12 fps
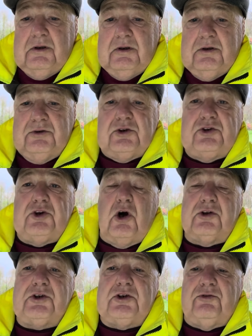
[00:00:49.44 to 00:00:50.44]
There's a
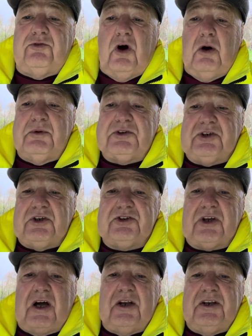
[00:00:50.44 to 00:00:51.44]
shortage of pharmacists
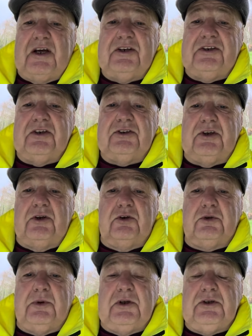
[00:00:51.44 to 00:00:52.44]
and dentists in
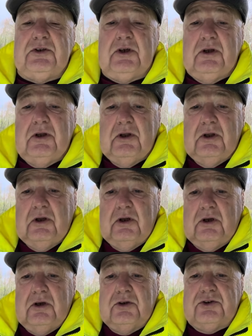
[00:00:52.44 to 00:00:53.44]
Uxbridge.
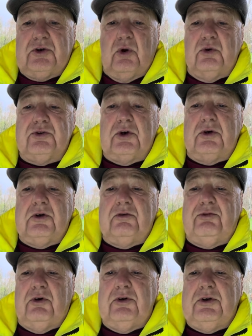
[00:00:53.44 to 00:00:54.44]
Schools are
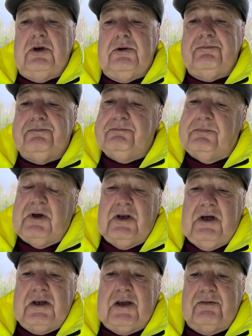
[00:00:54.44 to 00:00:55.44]
underfunded, a bit
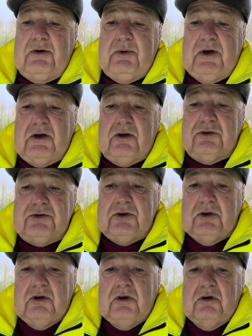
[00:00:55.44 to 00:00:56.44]
like everywhere else.
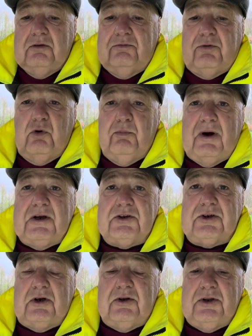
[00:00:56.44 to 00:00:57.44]
Food
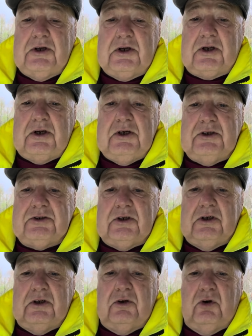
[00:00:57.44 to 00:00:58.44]
banks are on the increase
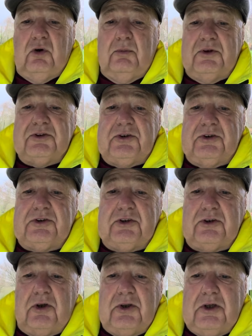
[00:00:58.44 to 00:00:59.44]
and homelessness
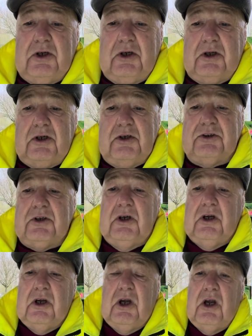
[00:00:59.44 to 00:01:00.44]
is on the increase.
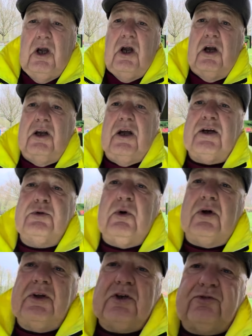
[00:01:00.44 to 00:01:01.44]
And guess
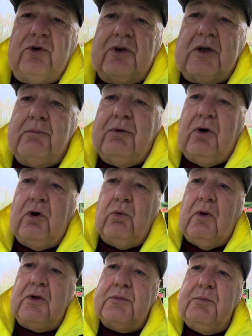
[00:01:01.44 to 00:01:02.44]
what this fucking bloke
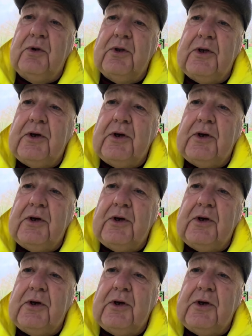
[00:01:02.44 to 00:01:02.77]
wants more than